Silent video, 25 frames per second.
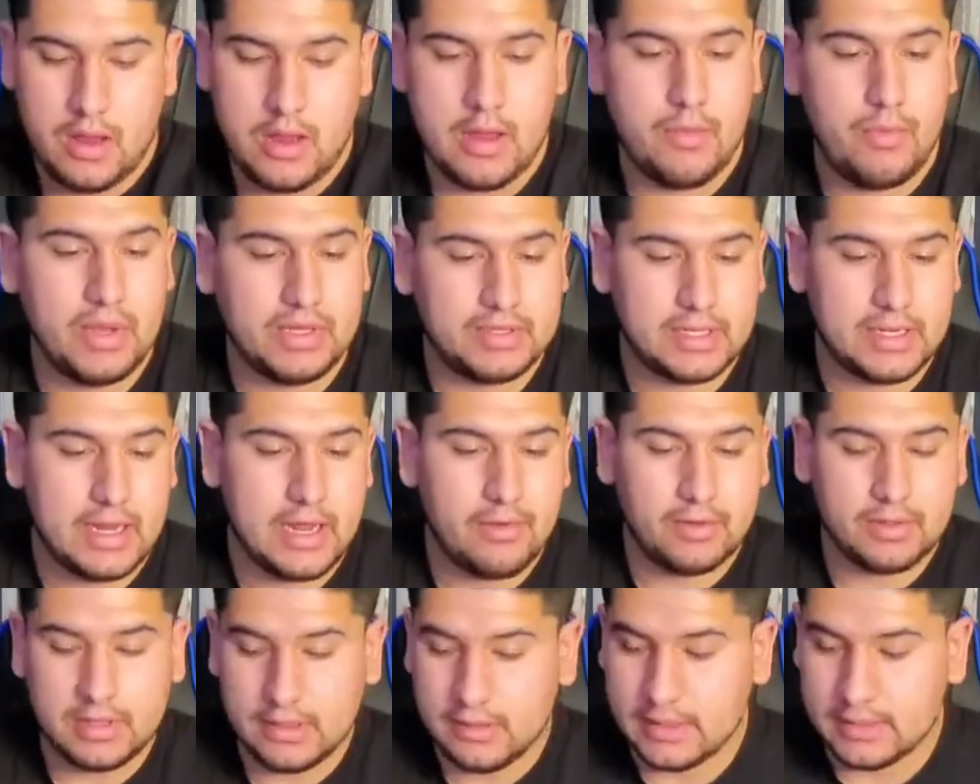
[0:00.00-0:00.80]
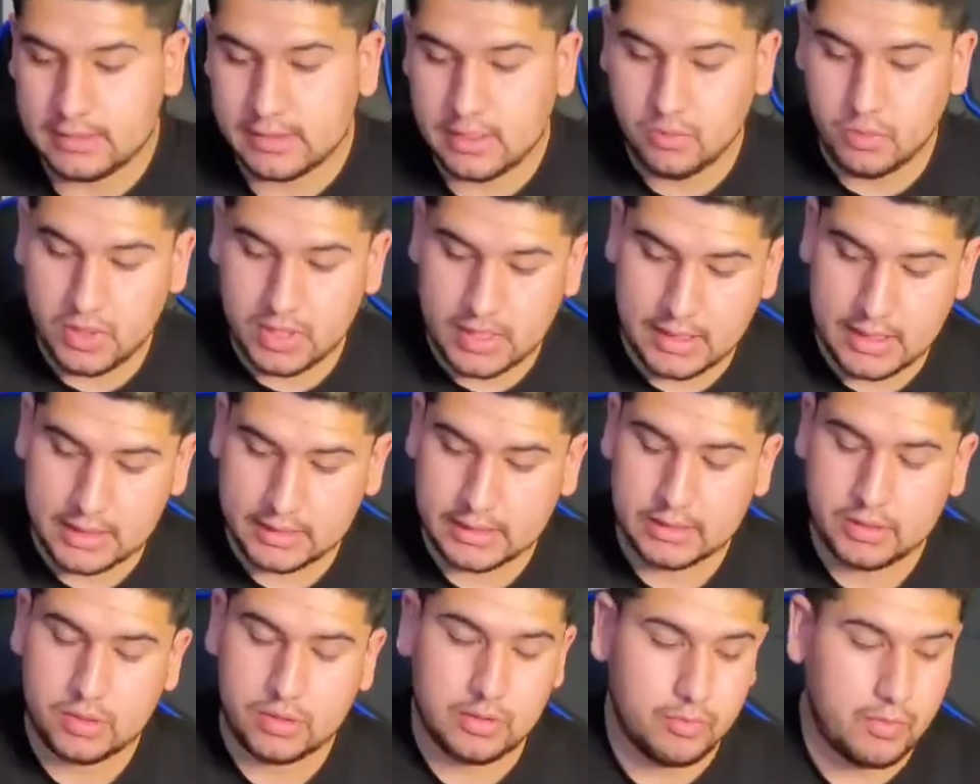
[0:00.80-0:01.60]
Basically everything that's going to be
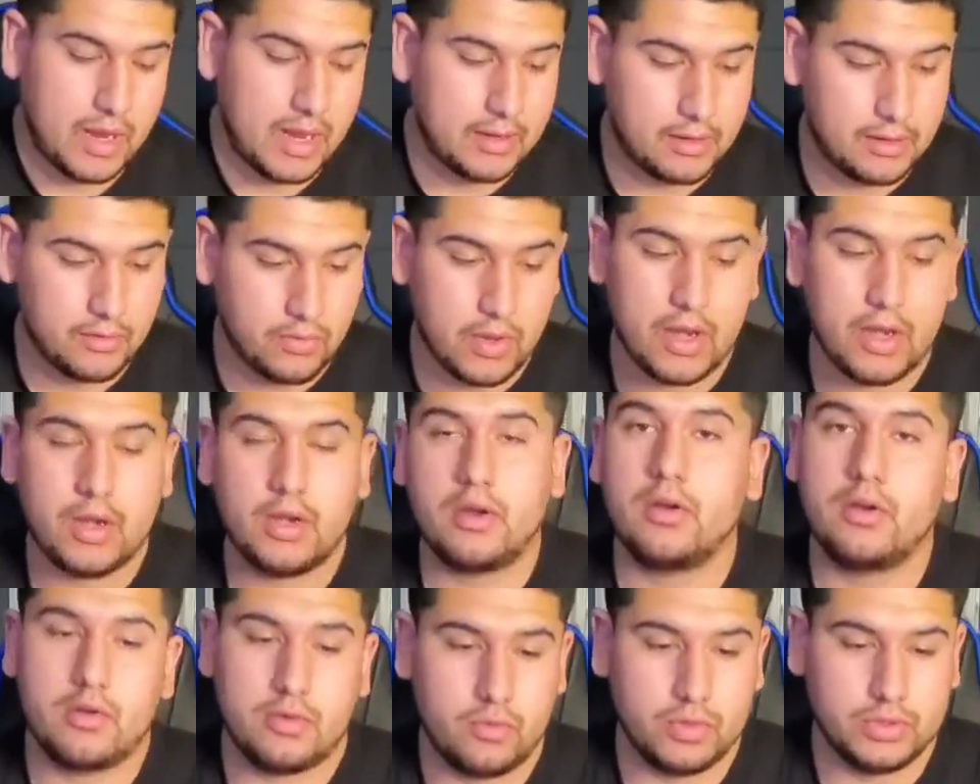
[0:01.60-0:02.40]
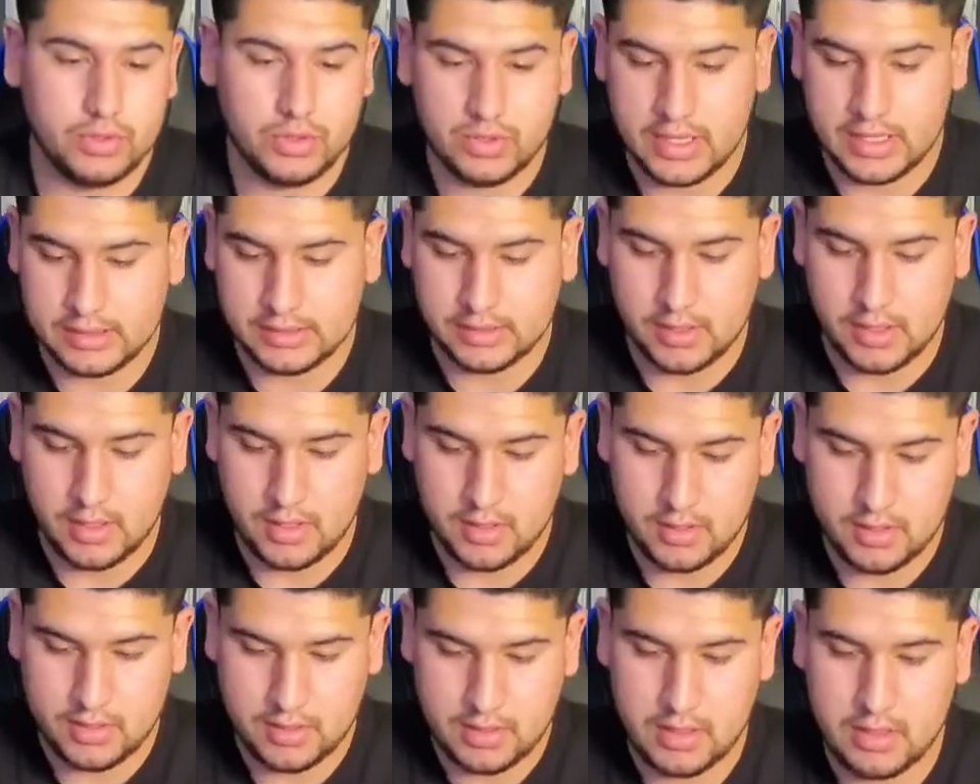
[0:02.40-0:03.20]
connected to the back of there, what you guys saw,
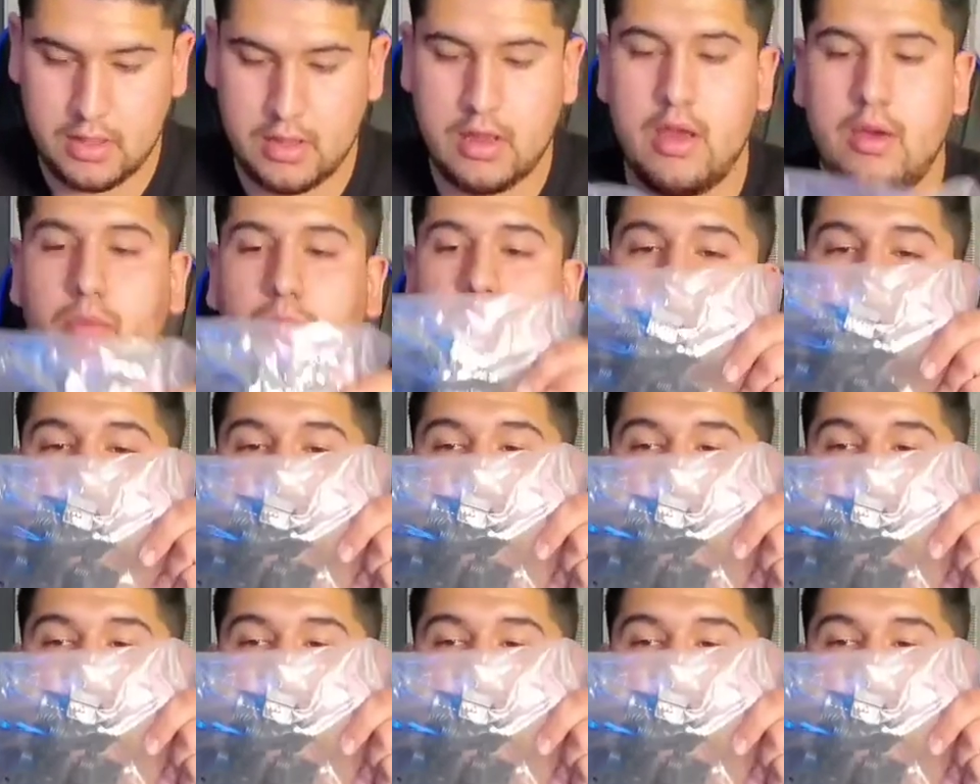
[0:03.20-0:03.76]
a bunch of